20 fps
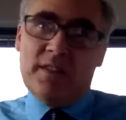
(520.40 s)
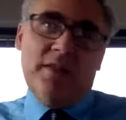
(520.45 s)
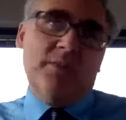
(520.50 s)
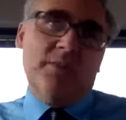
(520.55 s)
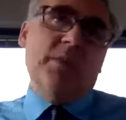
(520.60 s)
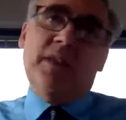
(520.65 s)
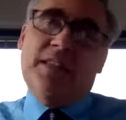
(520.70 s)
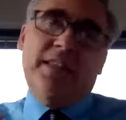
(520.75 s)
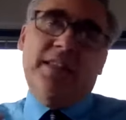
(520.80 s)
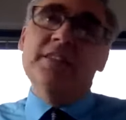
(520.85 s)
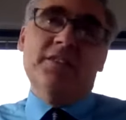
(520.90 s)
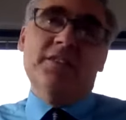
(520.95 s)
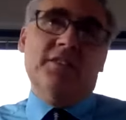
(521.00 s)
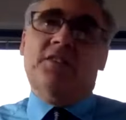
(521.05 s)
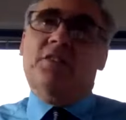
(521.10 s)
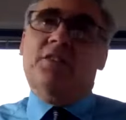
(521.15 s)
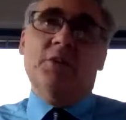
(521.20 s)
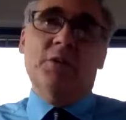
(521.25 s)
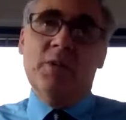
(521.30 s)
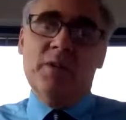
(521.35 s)
it
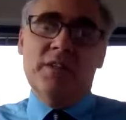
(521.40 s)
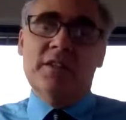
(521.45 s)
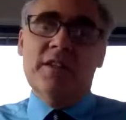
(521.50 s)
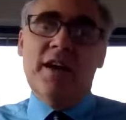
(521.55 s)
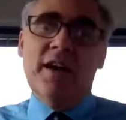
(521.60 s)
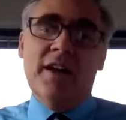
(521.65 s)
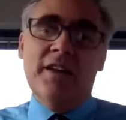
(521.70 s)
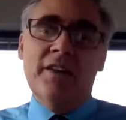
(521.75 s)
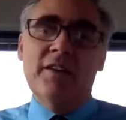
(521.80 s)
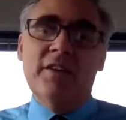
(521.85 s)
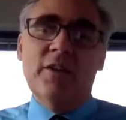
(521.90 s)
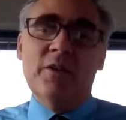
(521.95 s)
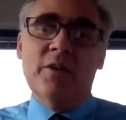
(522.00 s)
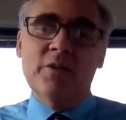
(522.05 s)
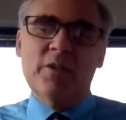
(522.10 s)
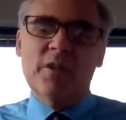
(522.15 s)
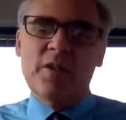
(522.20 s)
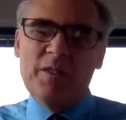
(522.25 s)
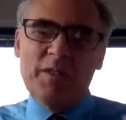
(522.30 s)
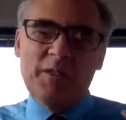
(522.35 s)
doesn't do. It's not,
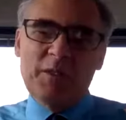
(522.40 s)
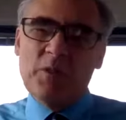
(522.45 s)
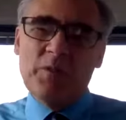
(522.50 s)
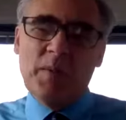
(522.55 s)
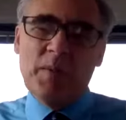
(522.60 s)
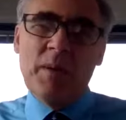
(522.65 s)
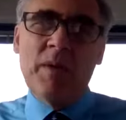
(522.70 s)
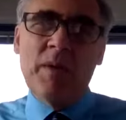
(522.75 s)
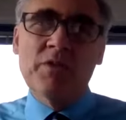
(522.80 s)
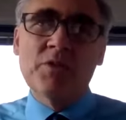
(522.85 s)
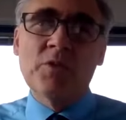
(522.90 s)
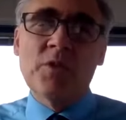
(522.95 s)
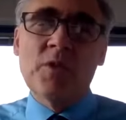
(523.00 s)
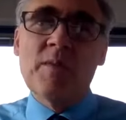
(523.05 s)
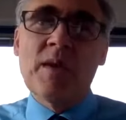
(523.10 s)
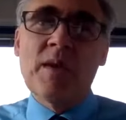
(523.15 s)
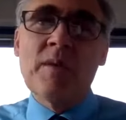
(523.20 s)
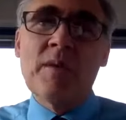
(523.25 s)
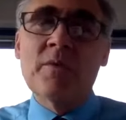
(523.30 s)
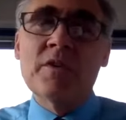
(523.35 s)
so people have short
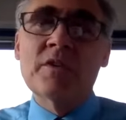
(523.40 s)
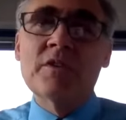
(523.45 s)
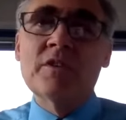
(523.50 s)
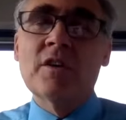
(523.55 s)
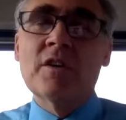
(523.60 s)
memories.